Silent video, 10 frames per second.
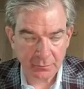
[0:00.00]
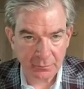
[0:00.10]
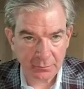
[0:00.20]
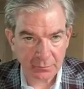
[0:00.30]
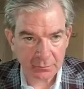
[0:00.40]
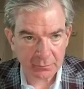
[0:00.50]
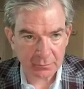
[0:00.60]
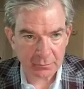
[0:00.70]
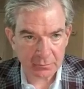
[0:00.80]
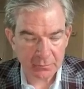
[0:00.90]

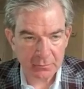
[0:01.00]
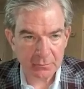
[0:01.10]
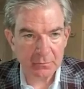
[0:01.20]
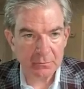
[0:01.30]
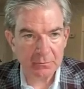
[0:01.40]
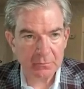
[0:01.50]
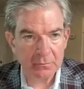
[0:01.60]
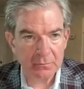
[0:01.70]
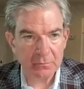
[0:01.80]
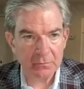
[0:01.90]

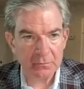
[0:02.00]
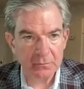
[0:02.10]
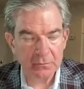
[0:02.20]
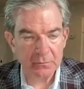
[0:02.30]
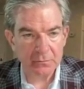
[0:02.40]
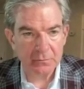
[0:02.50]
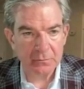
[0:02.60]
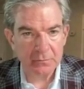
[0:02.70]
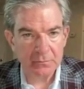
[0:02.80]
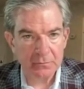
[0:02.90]

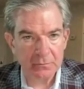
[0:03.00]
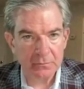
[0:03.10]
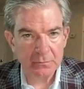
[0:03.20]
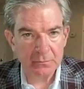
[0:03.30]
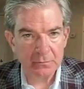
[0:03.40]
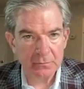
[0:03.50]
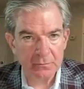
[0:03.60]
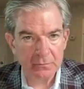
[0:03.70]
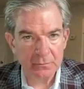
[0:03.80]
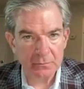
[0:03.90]

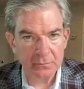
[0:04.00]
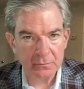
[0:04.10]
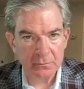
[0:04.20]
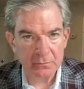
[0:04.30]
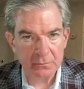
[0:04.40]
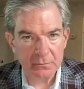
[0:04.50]
(silent)